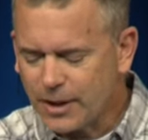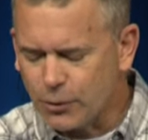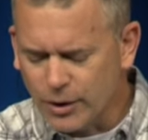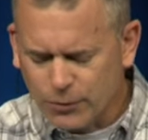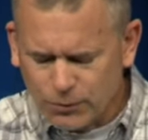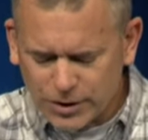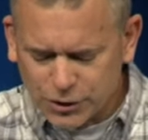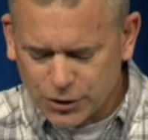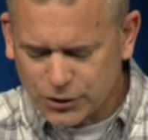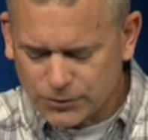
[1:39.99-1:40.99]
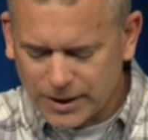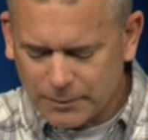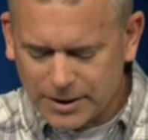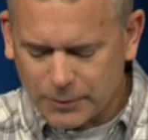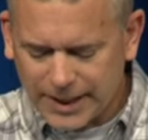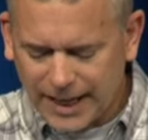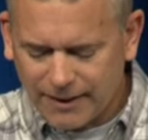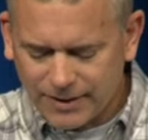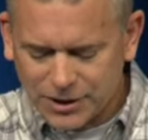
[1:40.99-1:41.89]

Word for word: grateful for the church family that we have.